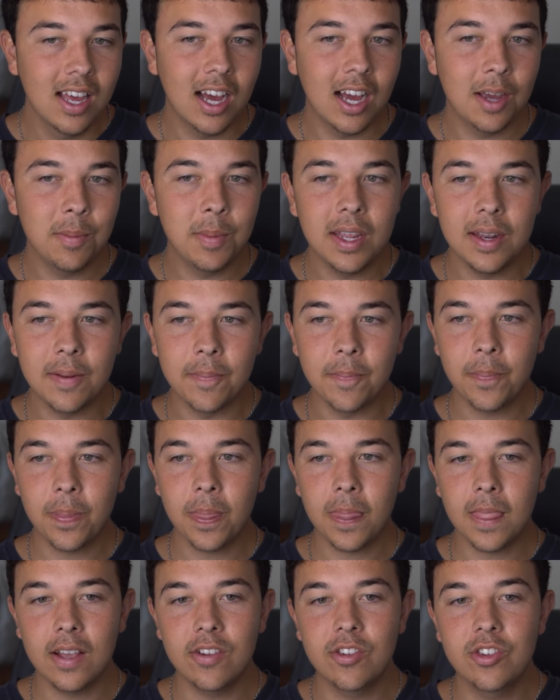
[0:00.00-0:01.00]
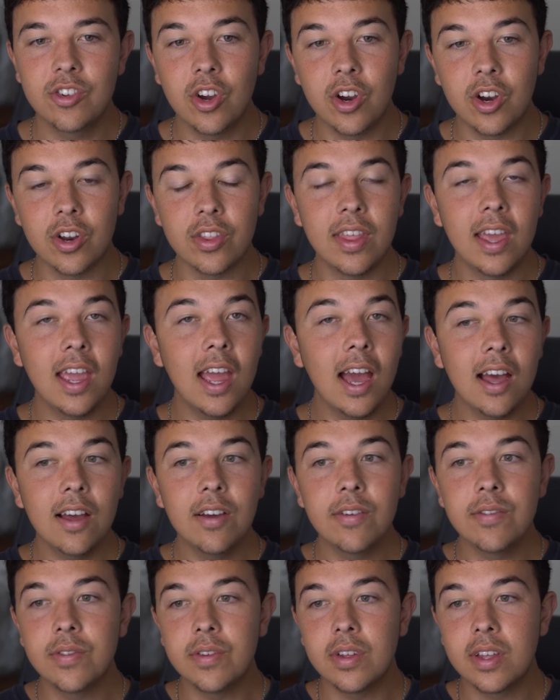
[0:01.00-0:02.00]
I mean, sure, they
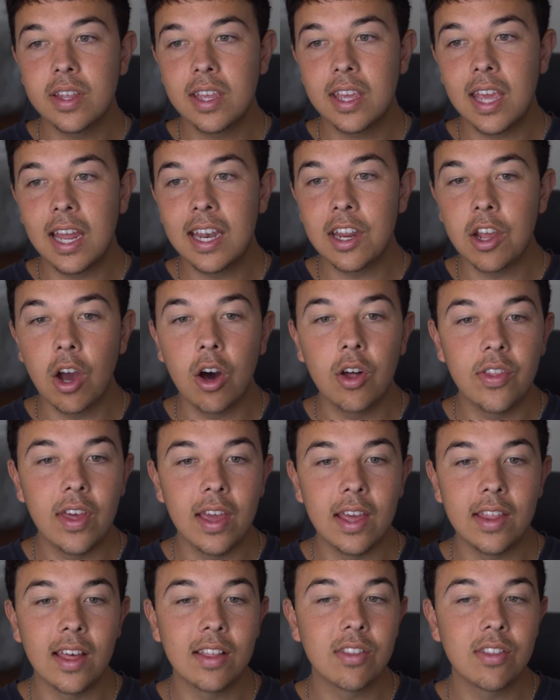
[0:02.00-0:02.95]
have Kenny Galladay.